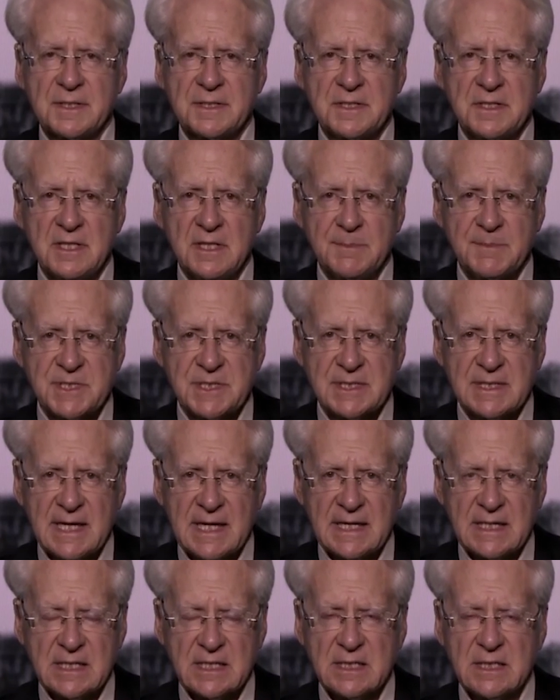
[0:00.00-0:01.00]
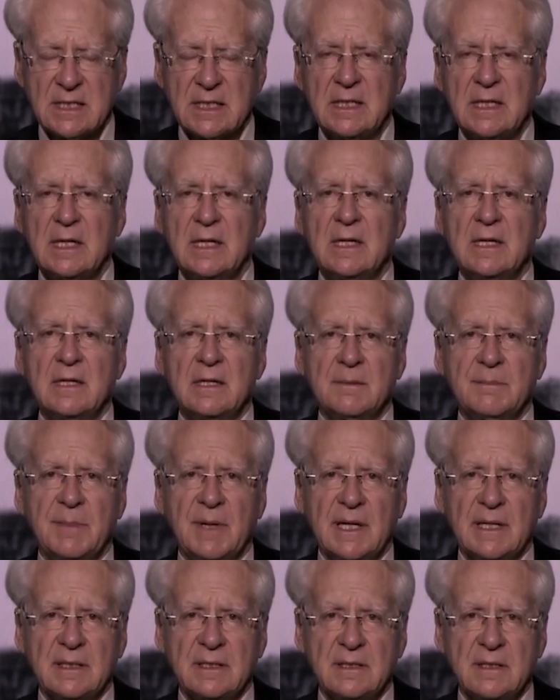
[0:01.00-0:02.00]
It's this deep state.
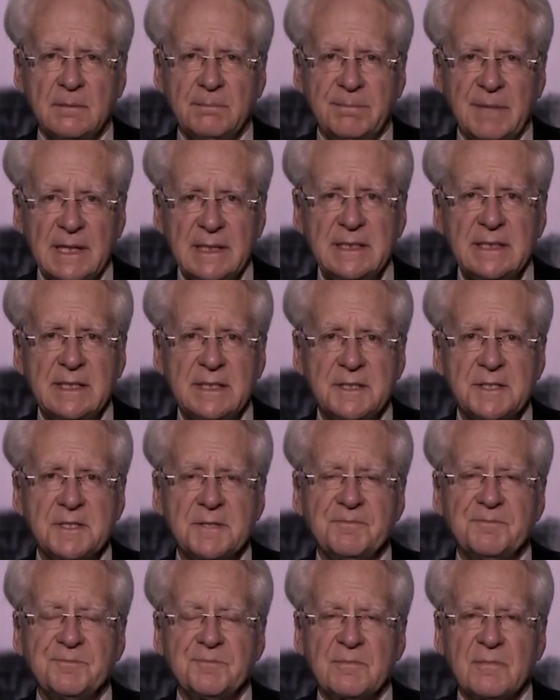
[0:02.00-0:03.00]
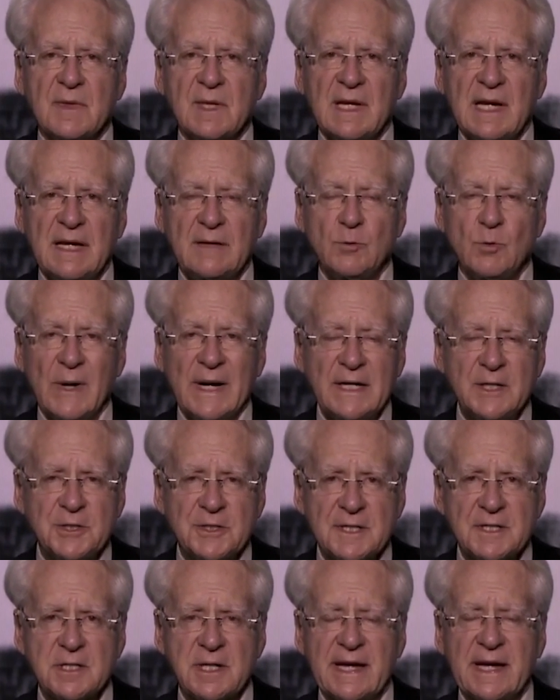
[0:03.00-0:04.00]
But the Bundys had
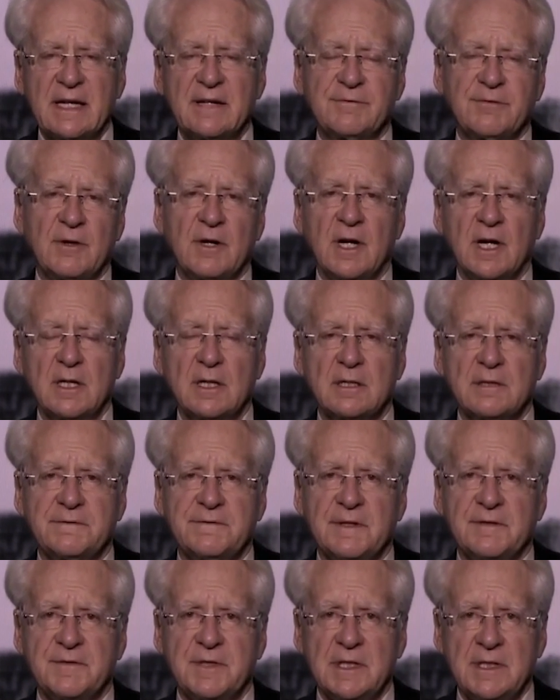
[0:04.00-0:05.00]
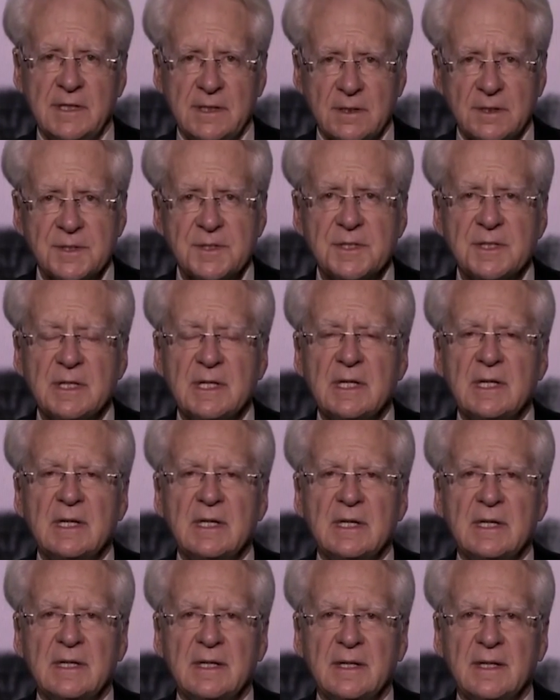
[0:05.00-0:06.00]
ranched this land for 150 years.
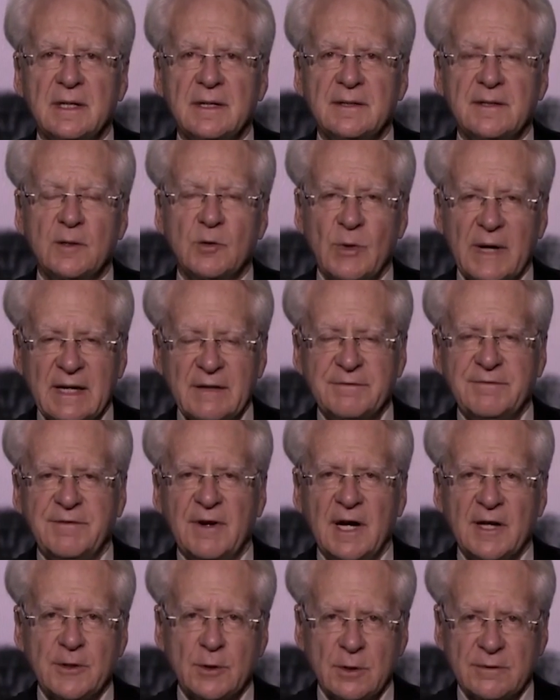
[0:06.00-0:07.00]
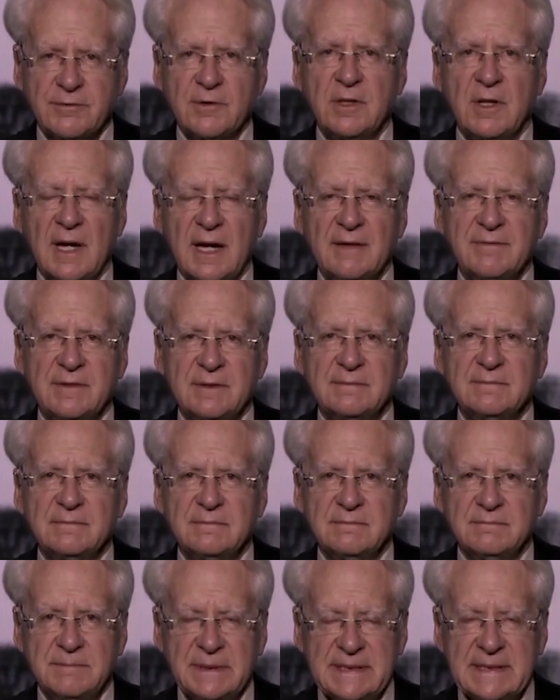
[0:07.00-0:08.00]
The grandfather of
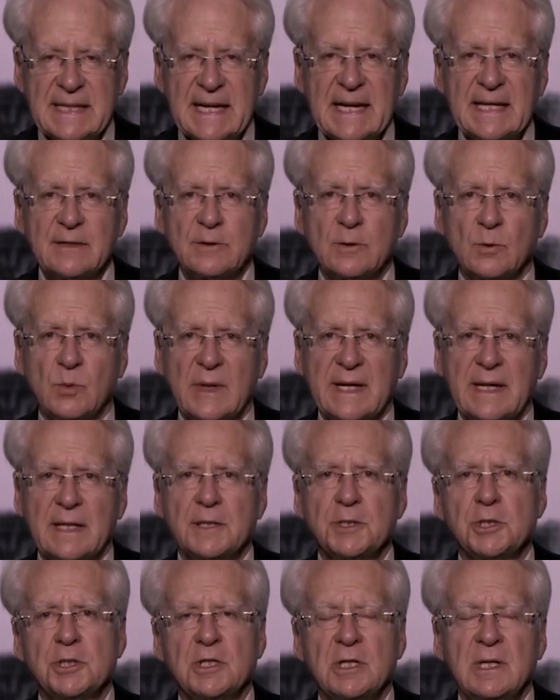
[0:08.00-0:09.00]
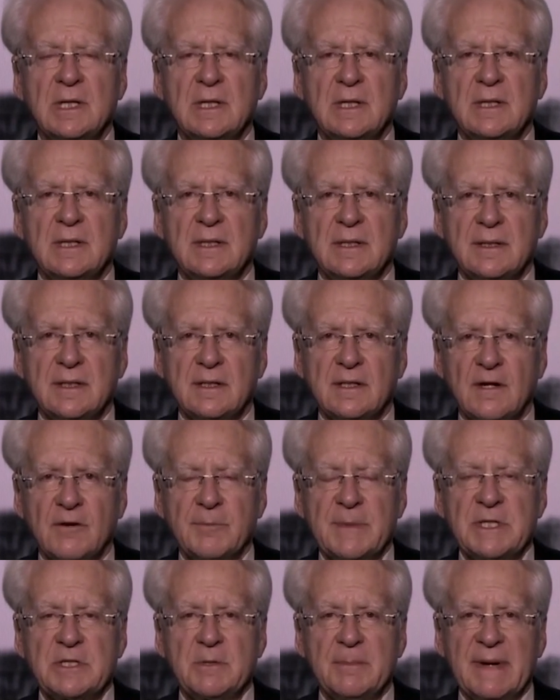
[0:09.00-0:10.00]
Klayman began the ranch. The
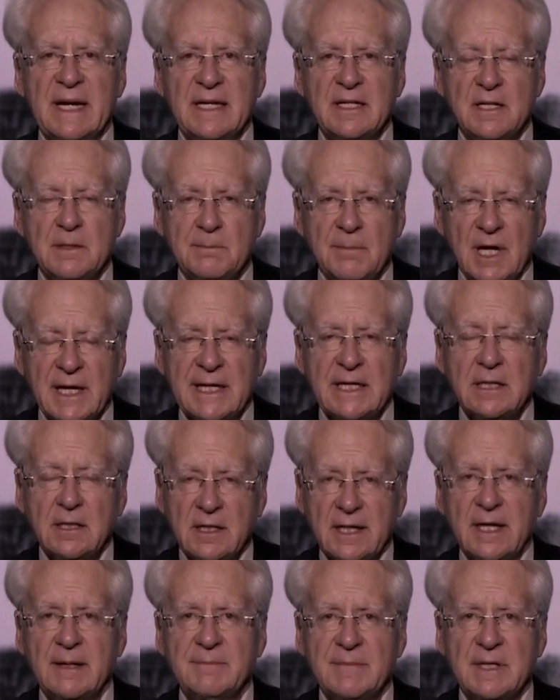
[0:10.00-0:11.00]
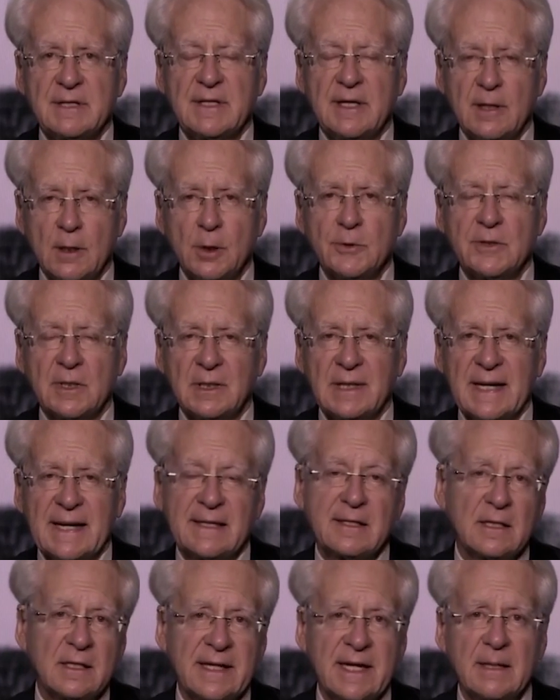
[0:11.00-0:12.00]
government demanded money, claimed that they owned the
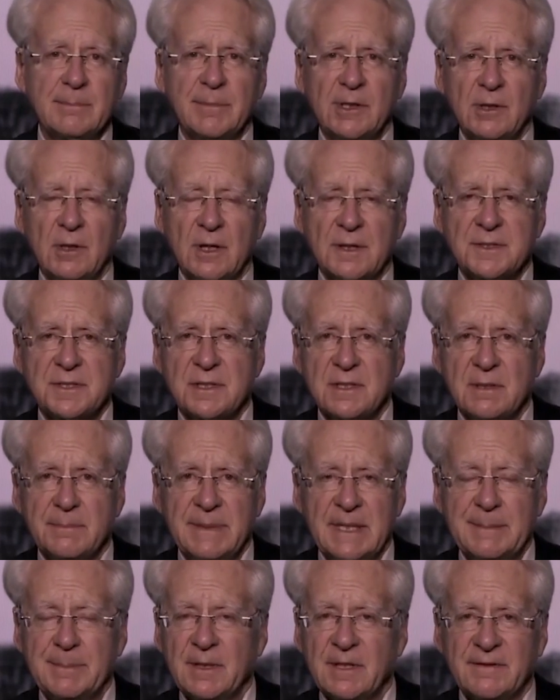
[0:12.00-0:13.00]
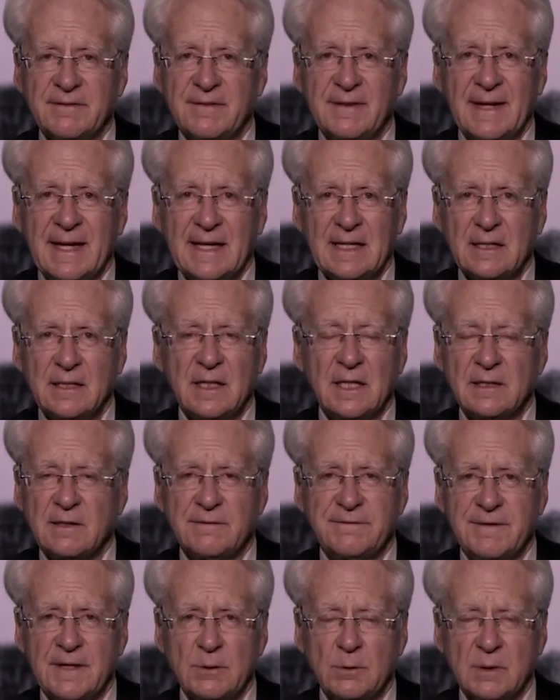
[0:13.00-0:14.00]
land. The land belongs to the people of Nevada, not
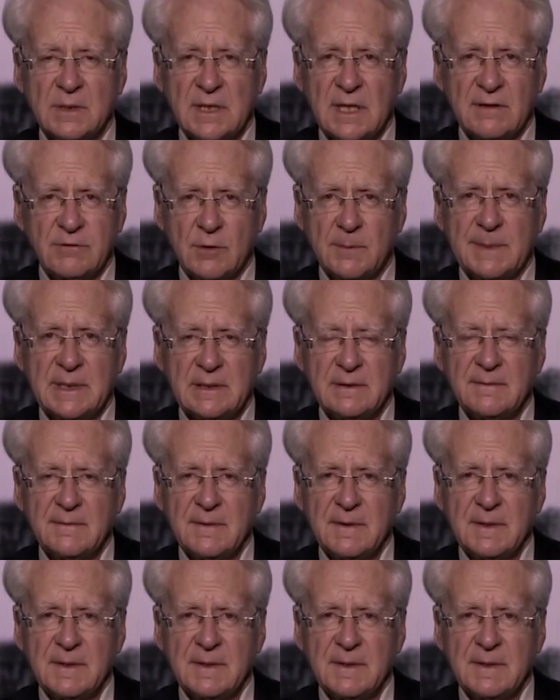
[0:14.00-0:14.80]
the federal government,